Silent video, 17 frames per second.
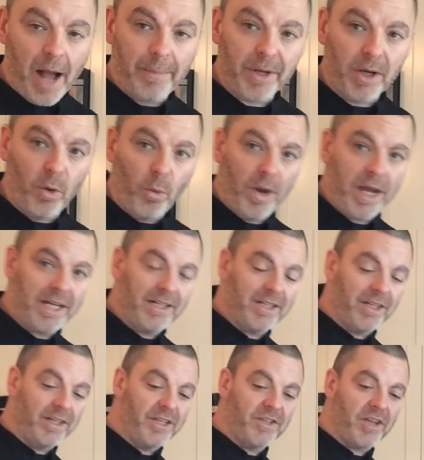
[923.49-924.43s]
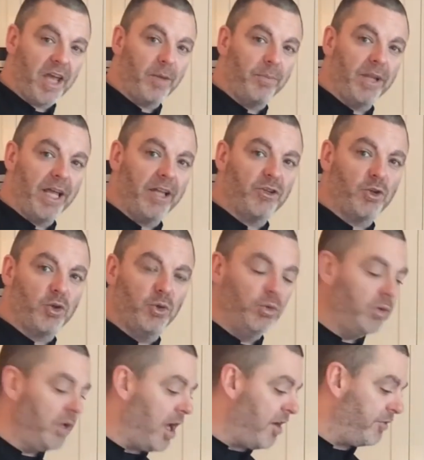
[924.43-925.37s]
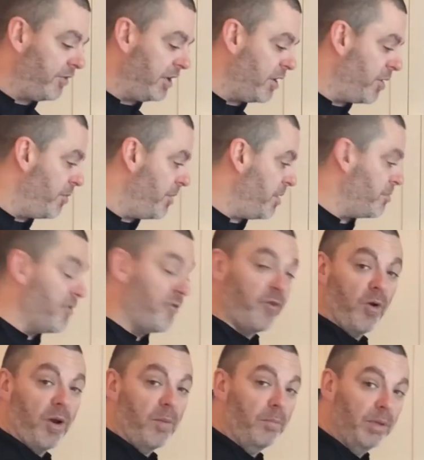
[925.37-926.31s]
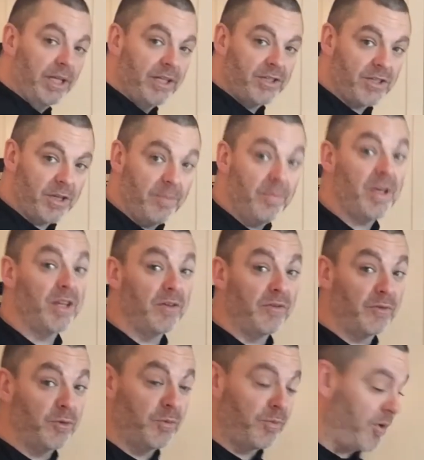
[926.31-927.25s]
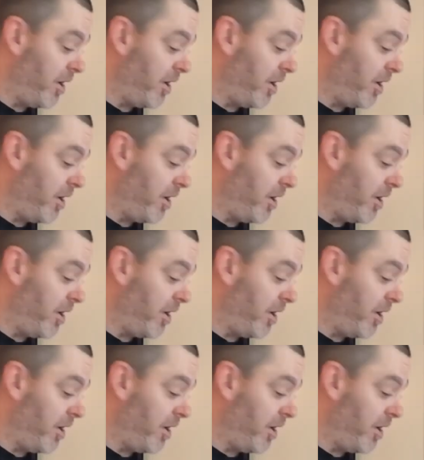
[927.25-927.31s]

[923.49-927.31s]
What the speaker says: I'm going to wait until these eggplants cool off a little bit before I blitz them in the food